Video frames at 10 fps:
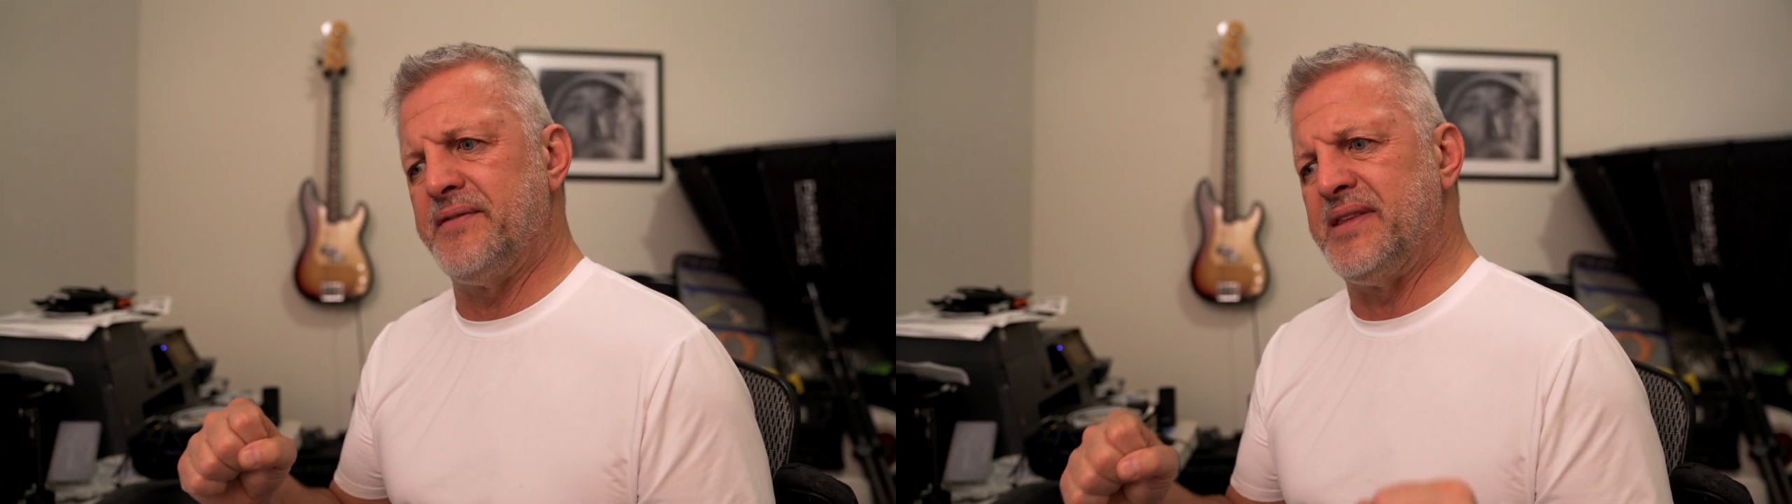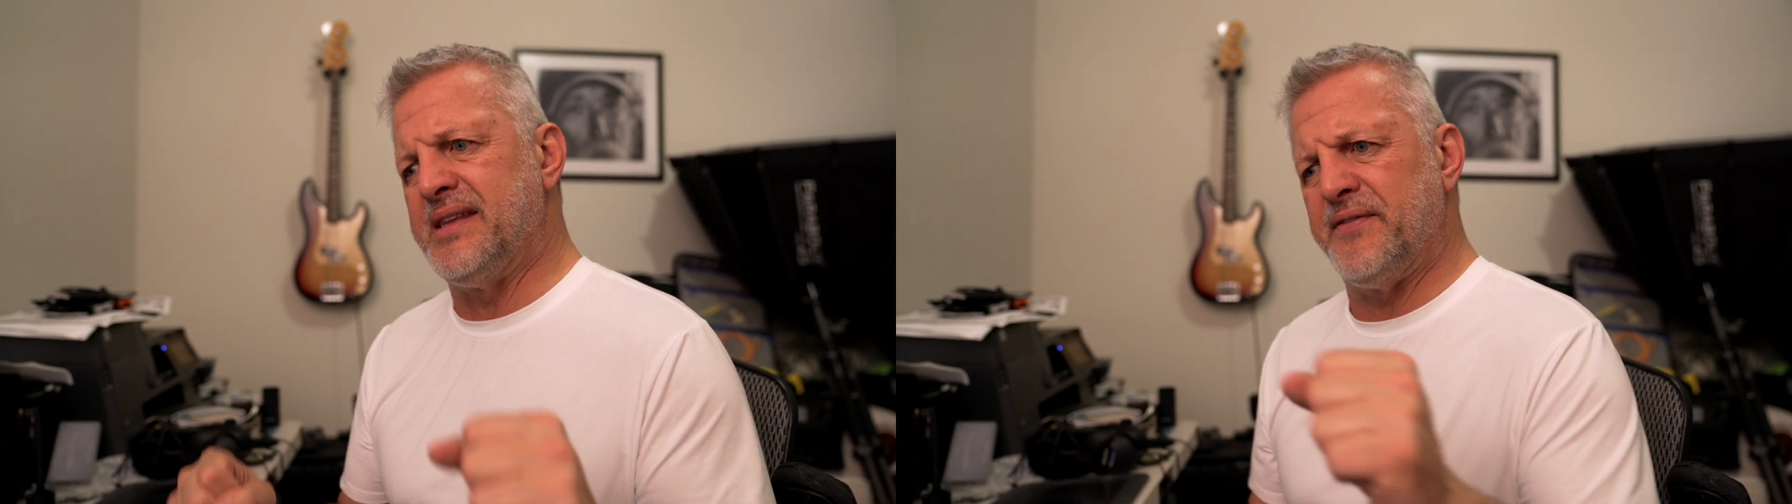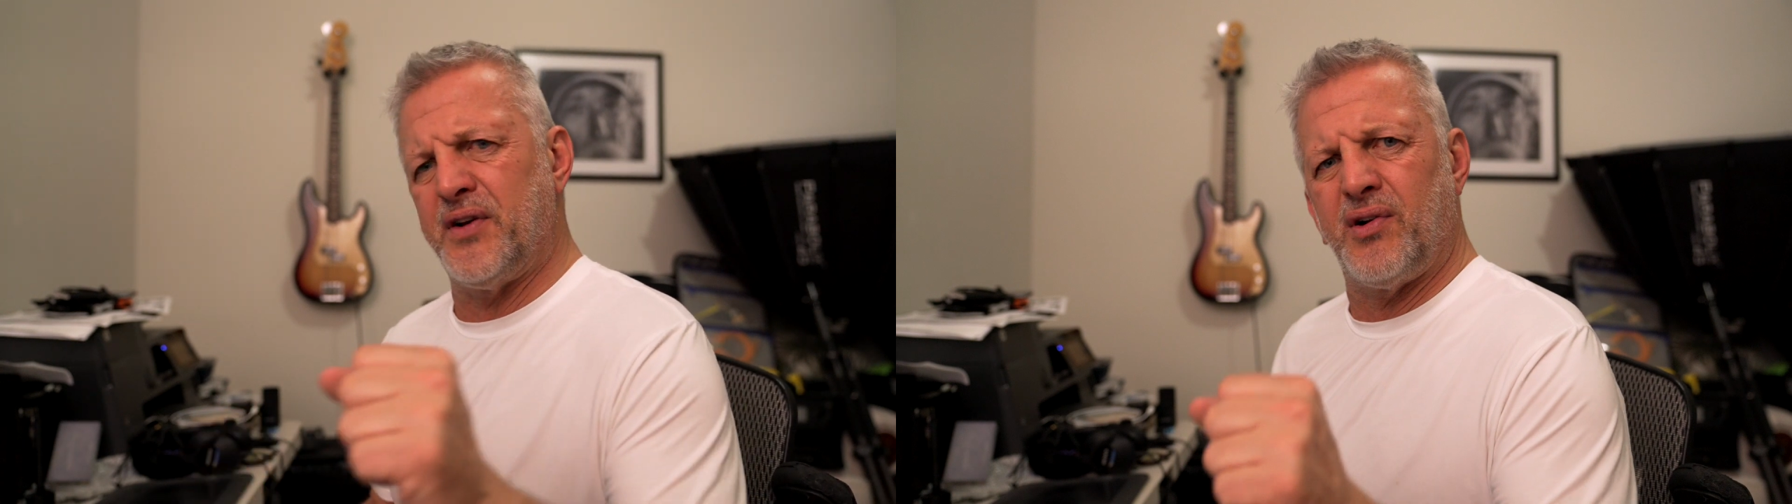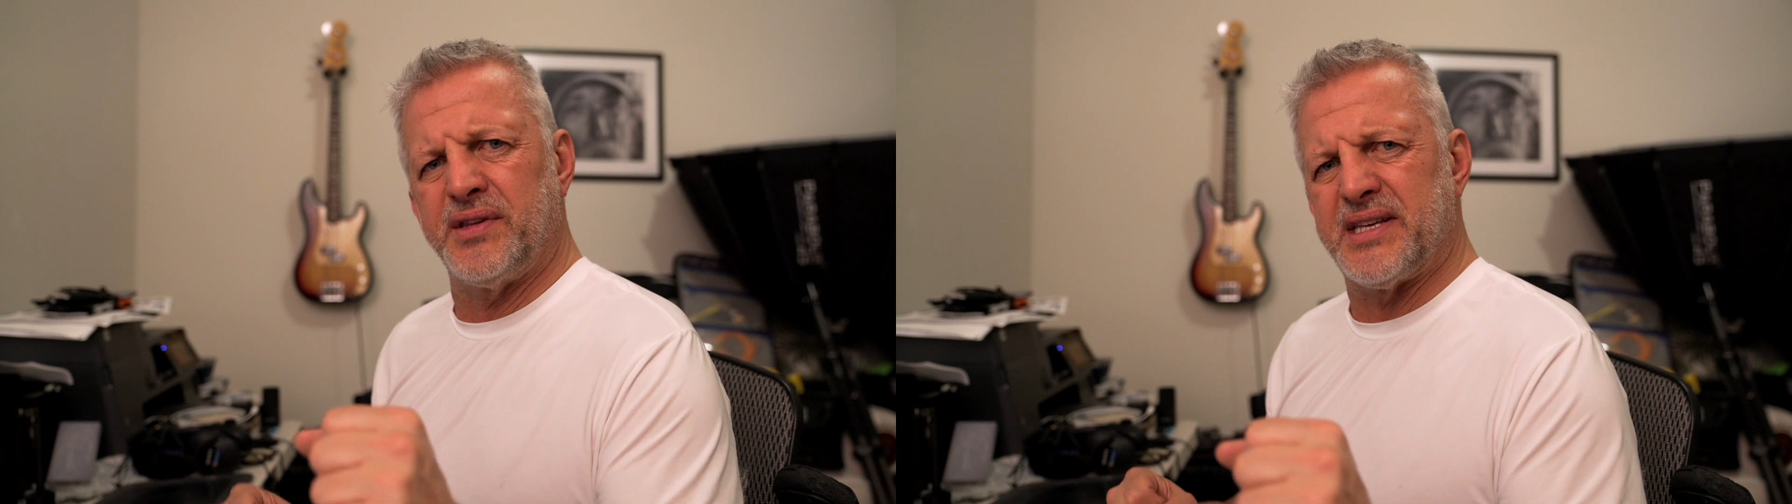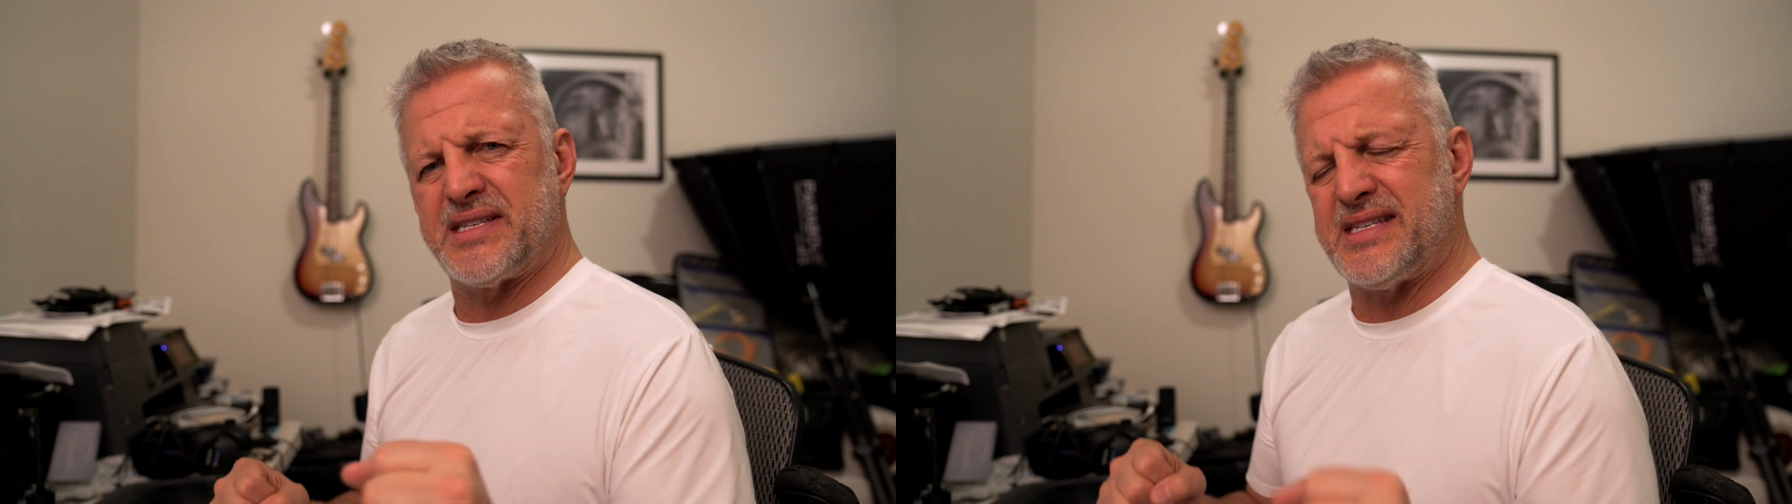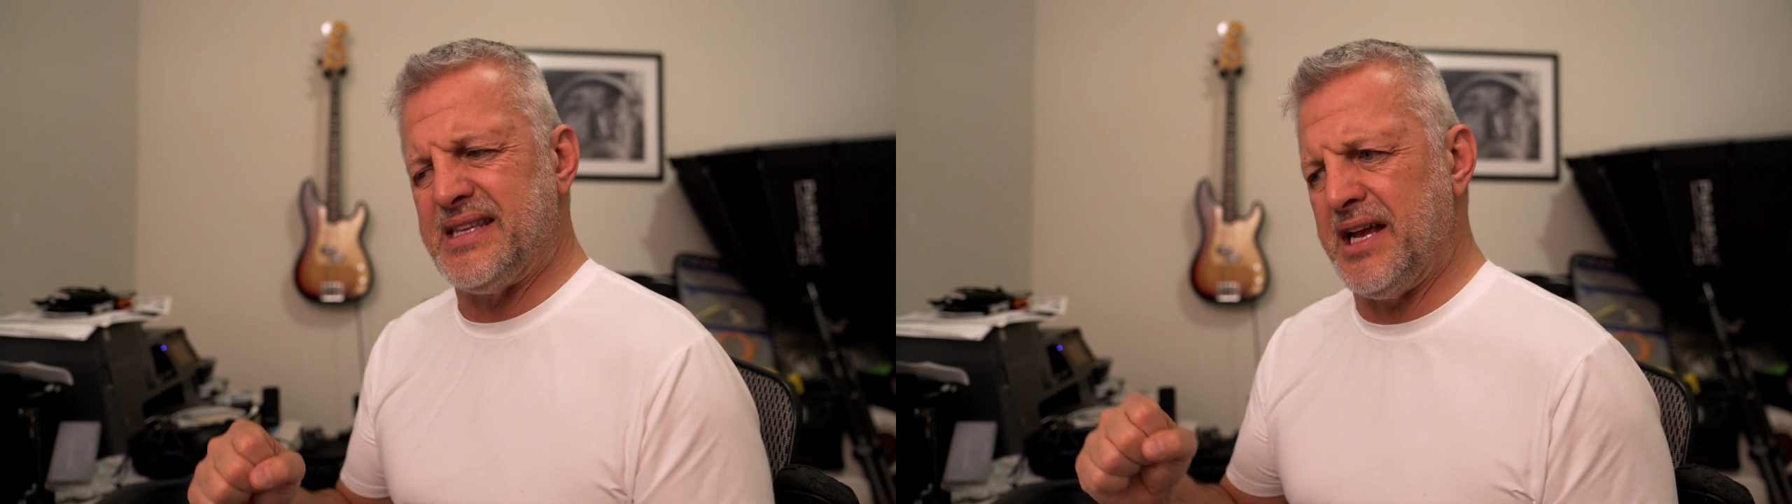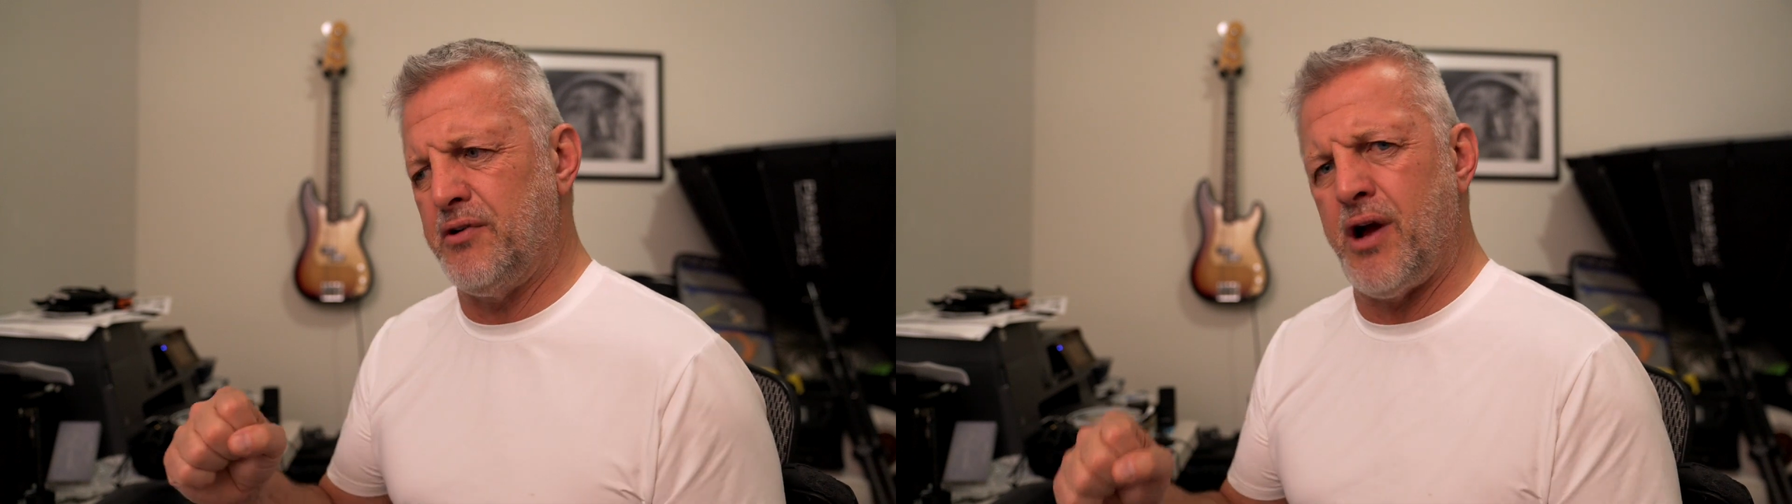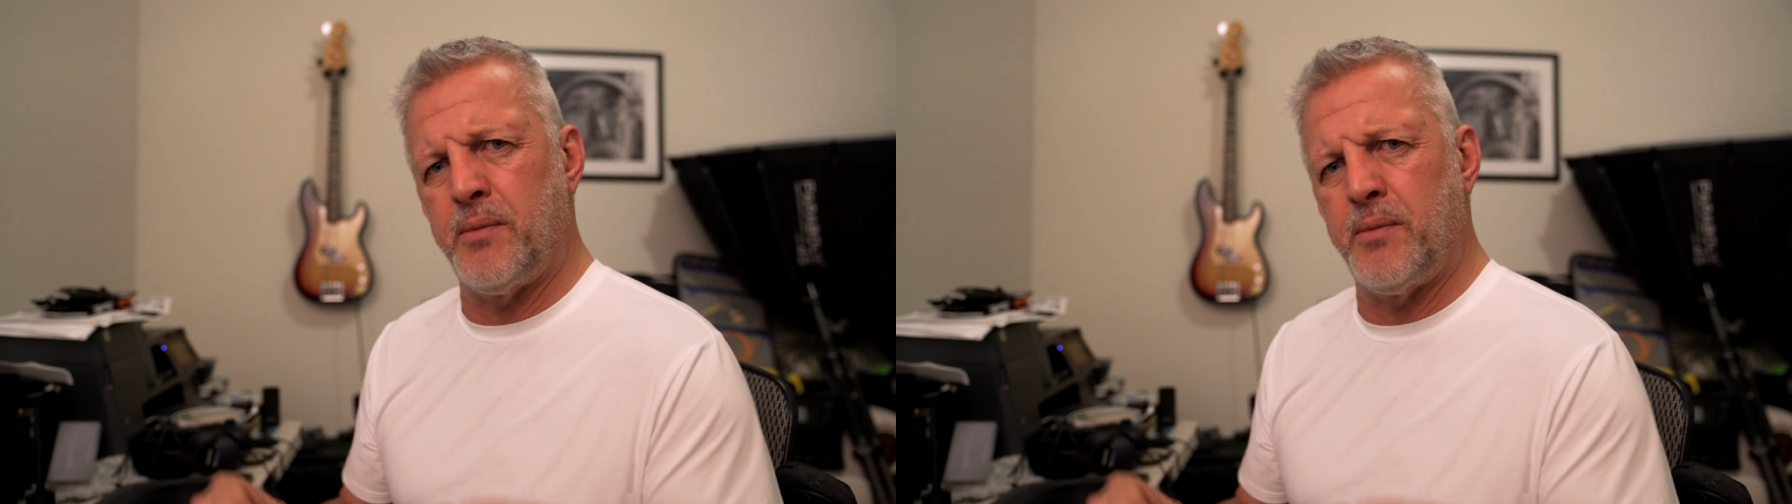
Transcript: of difficult to steer,